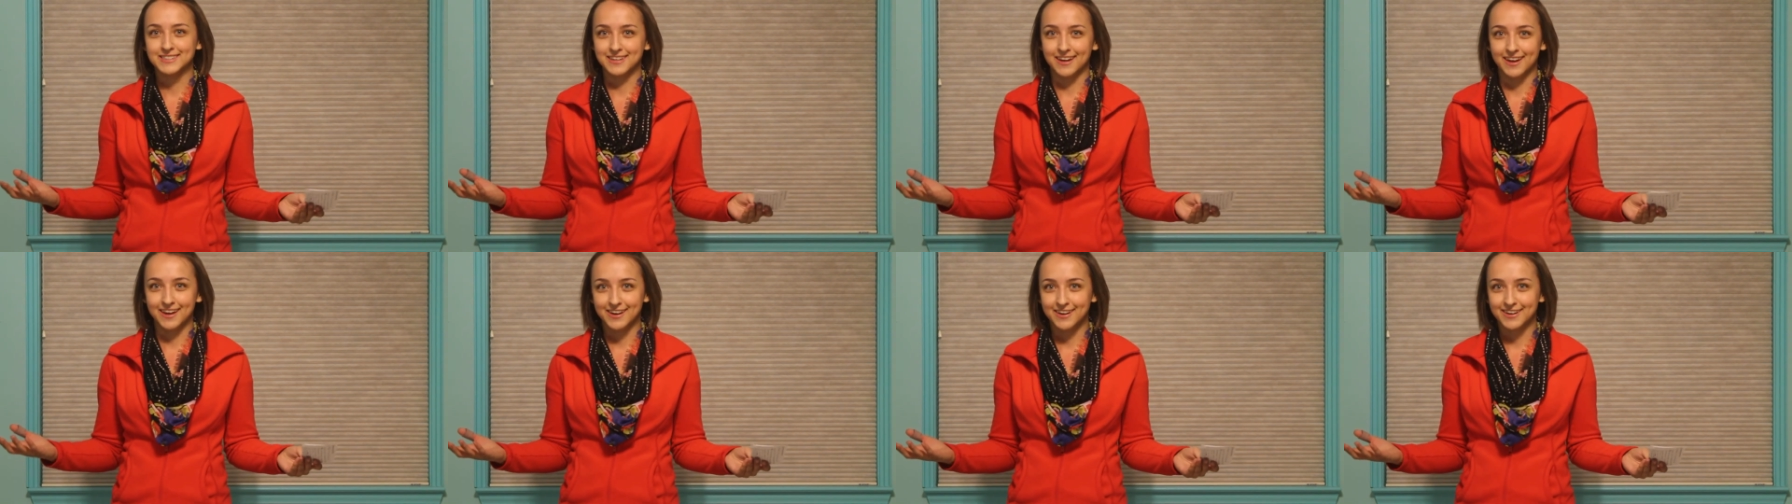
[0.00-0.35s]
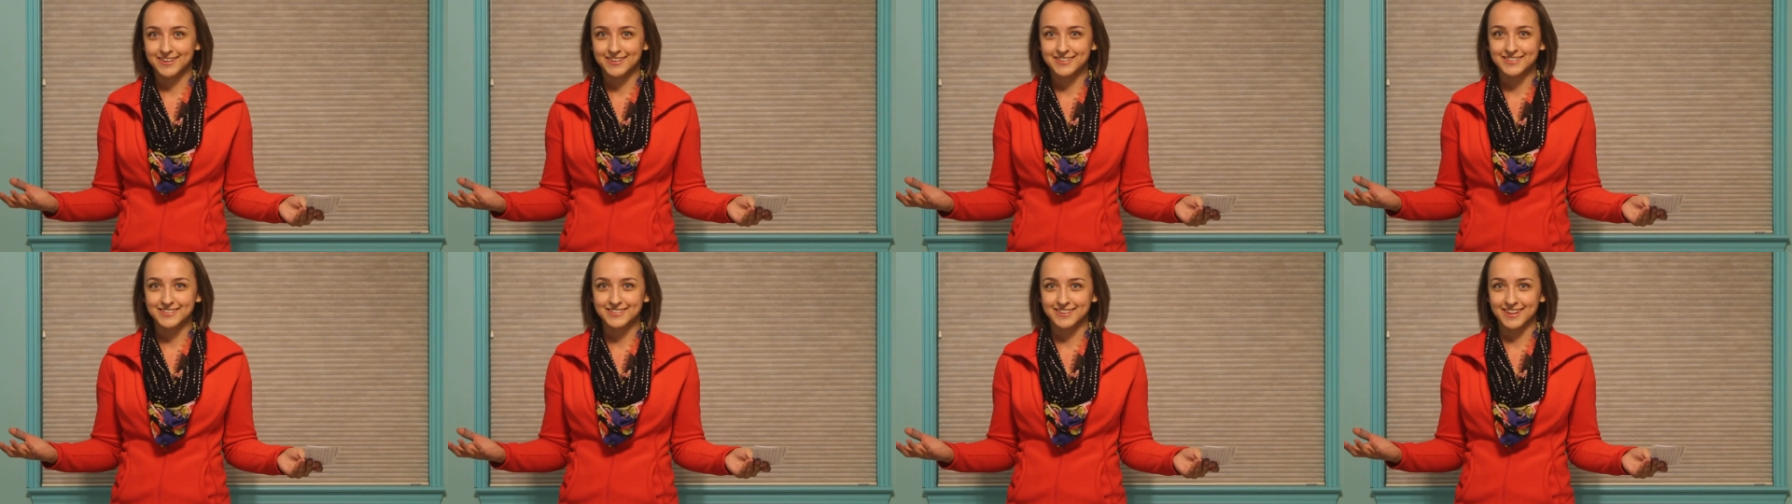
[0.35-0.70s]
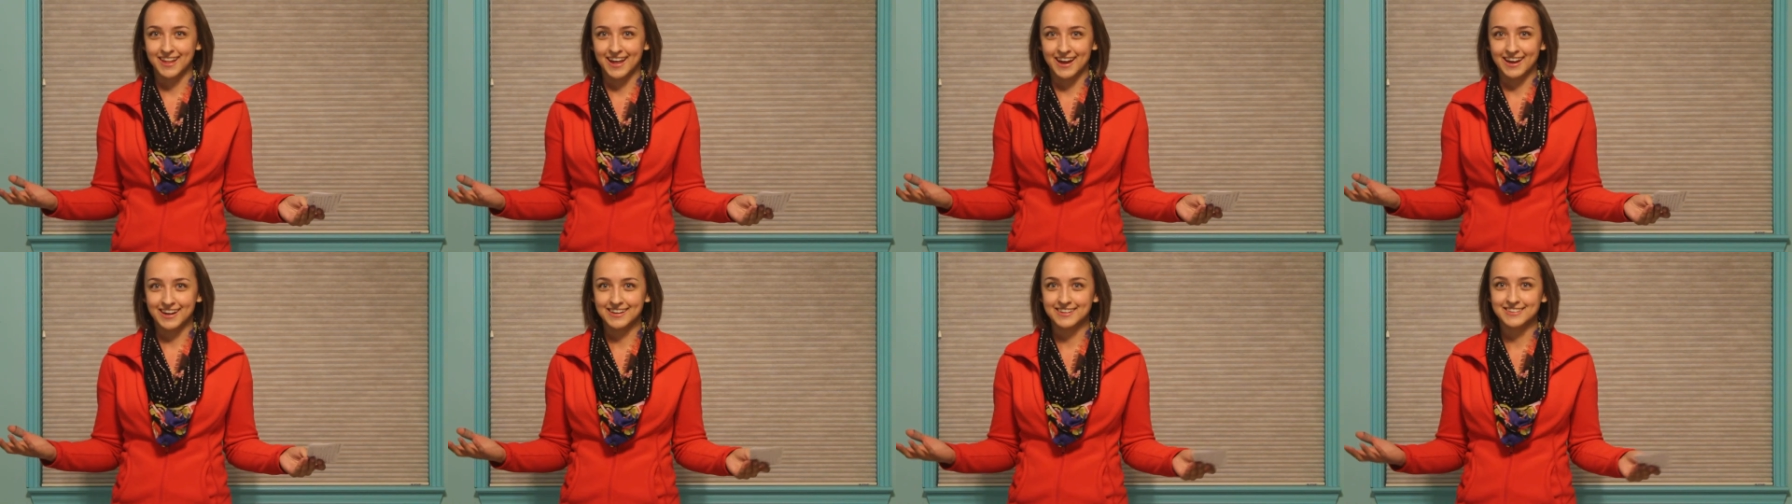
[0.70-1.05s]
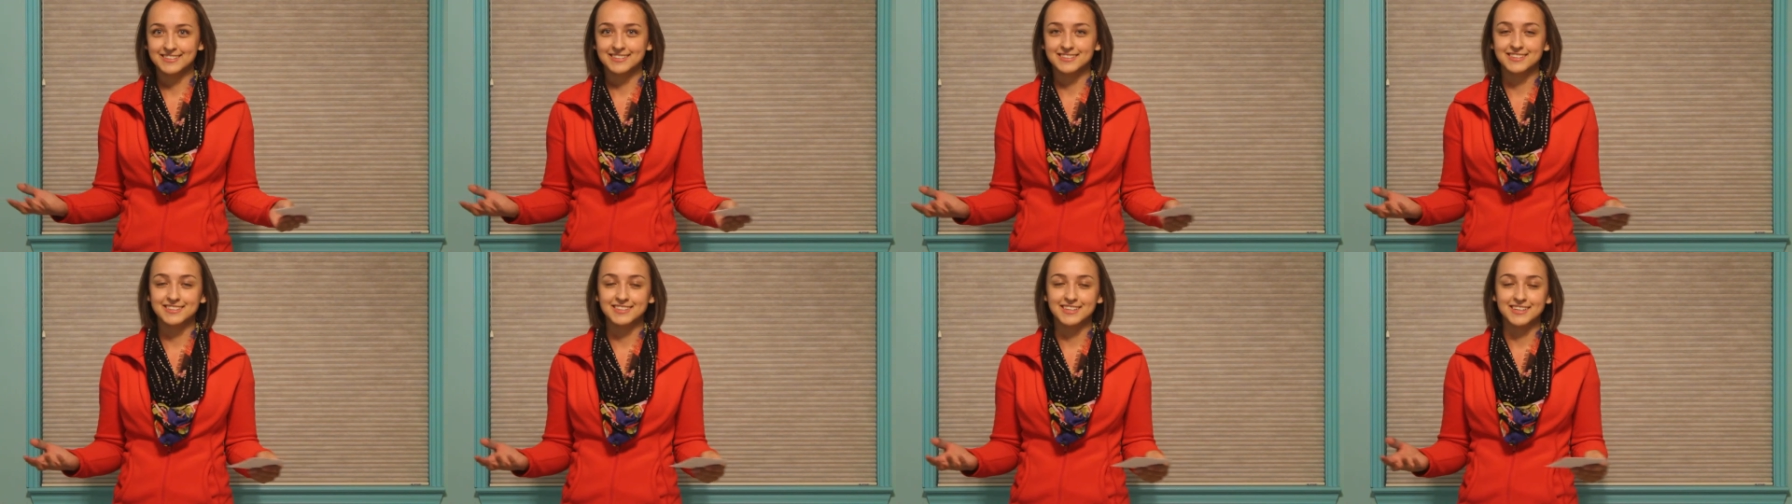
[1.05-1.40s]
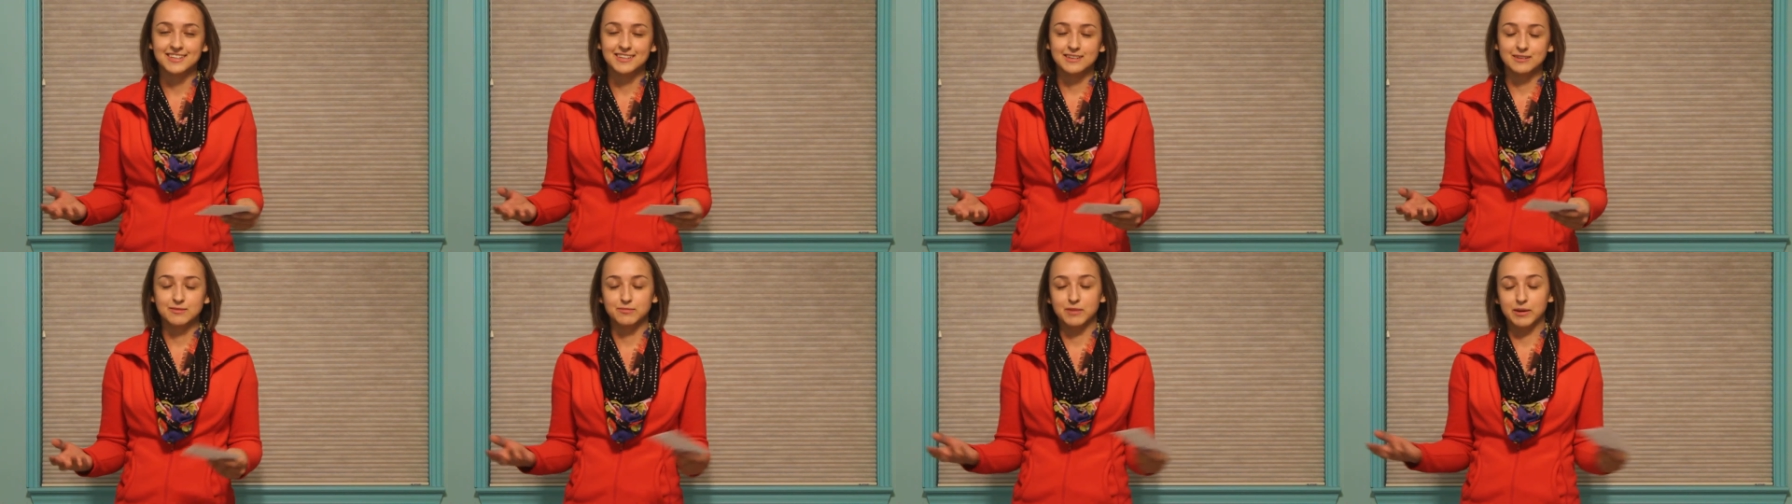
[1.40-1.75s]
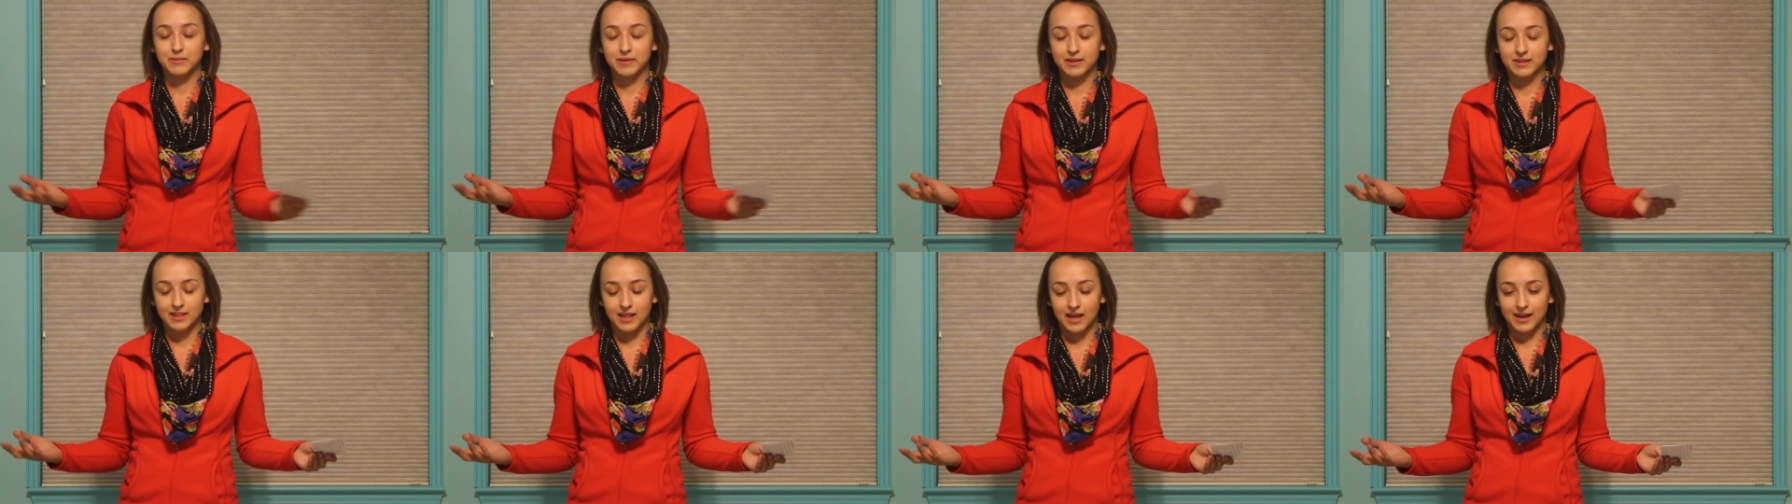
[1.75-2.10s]
Tigers, Lions, maybe
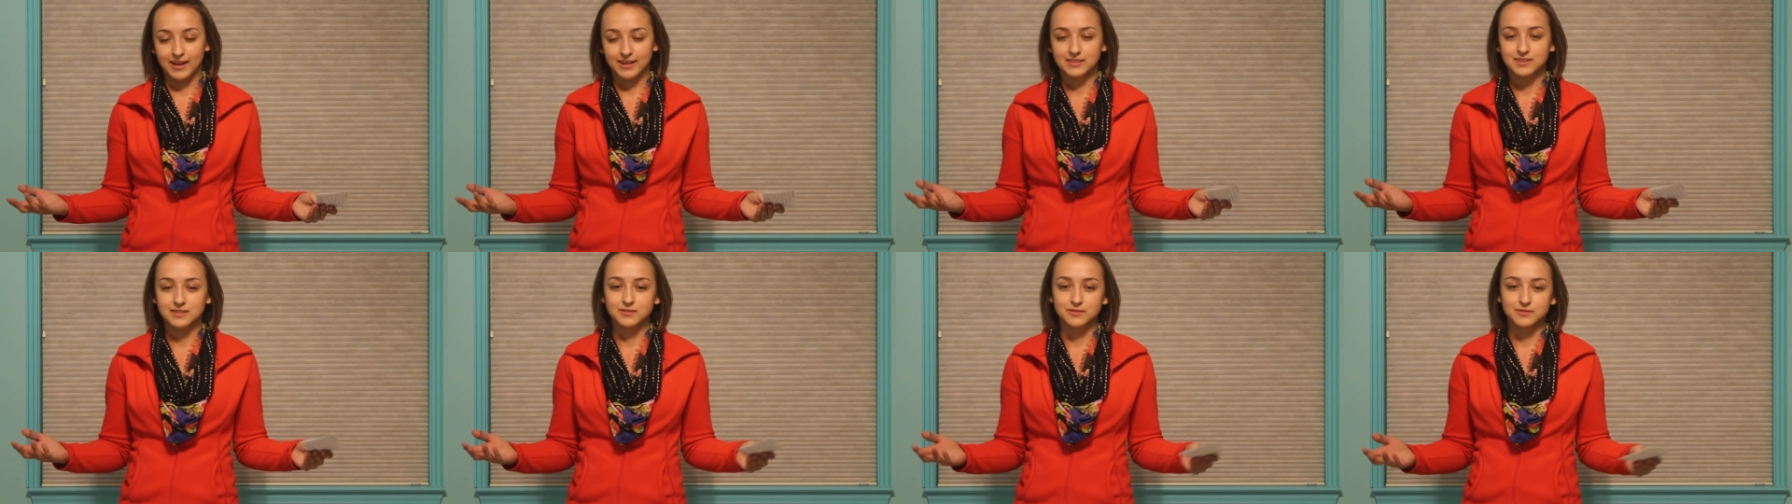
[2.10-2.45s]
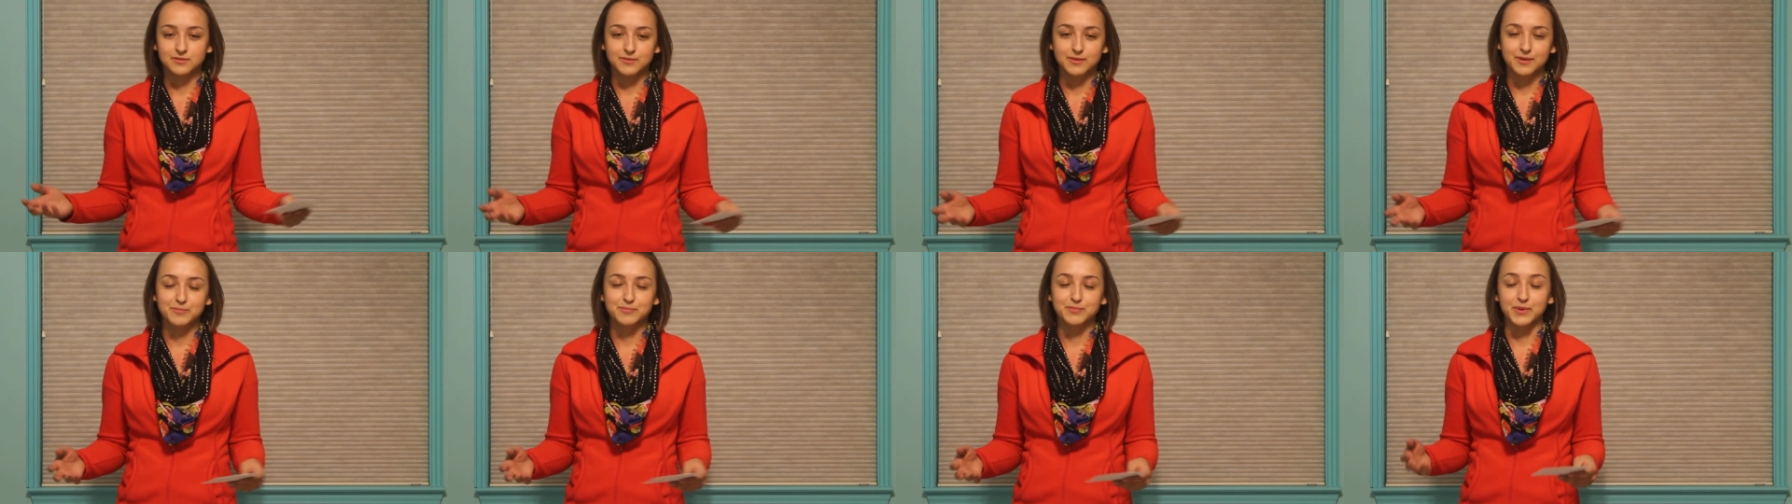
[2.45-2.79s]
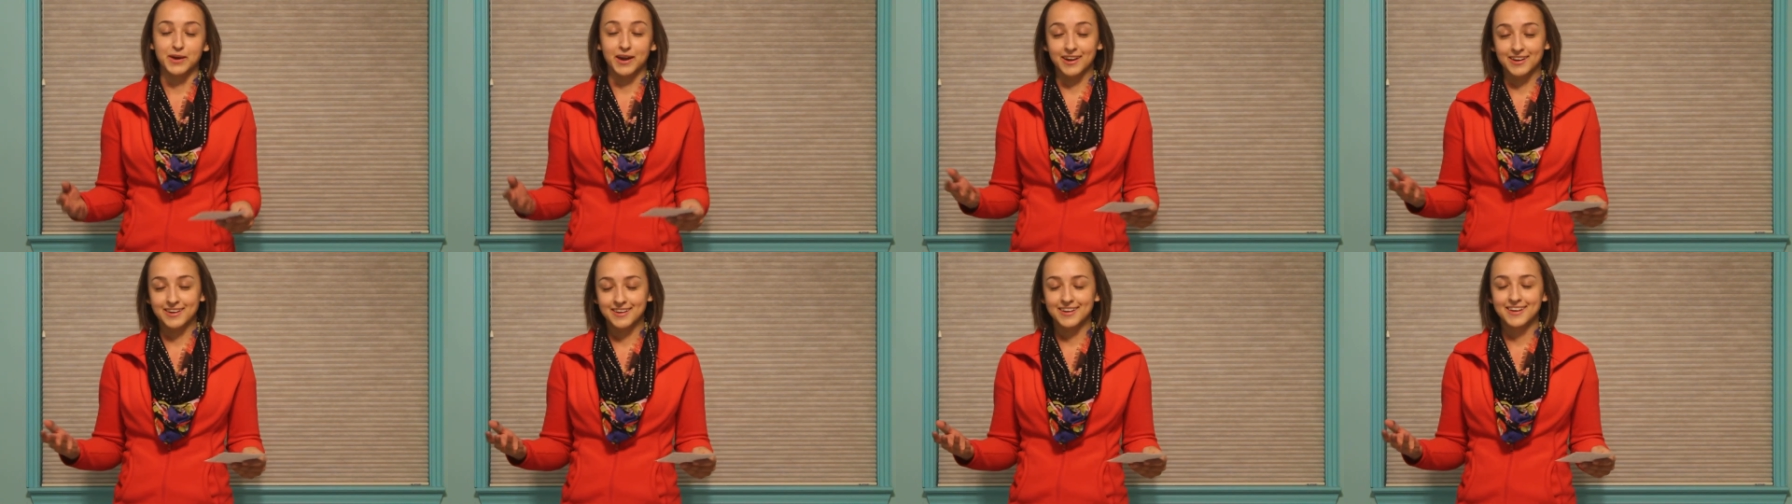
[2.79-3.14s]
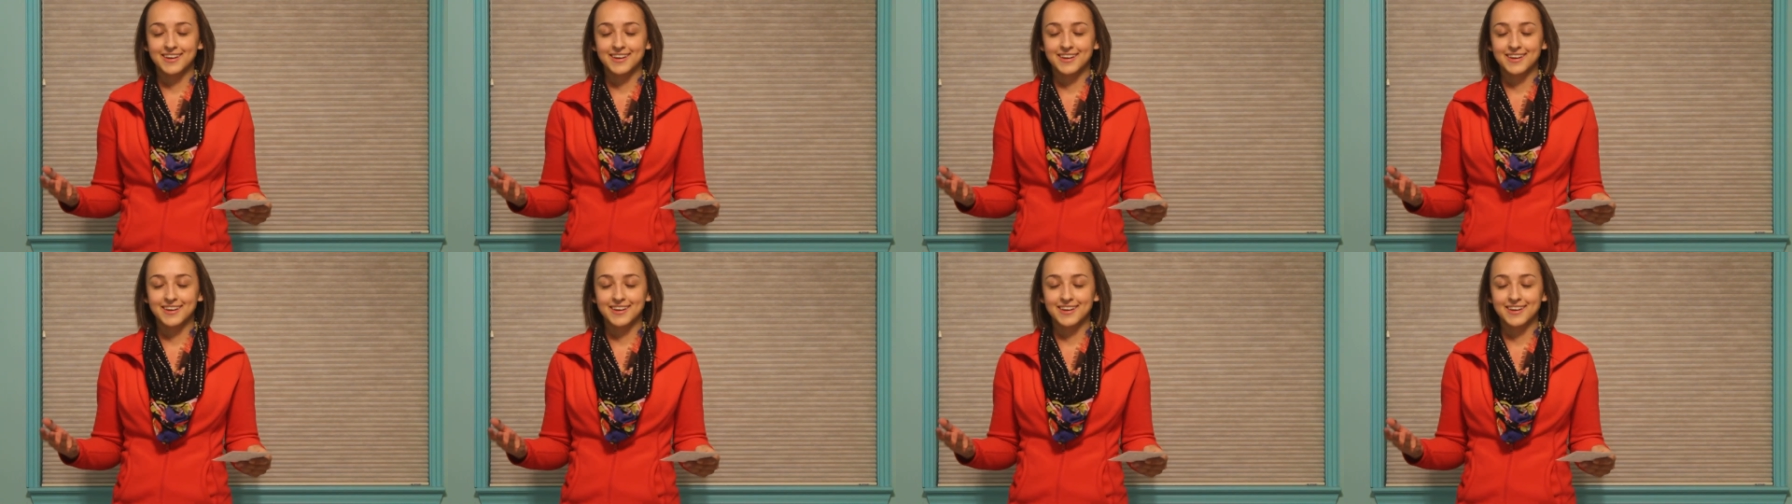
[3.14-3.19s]
not Lions, but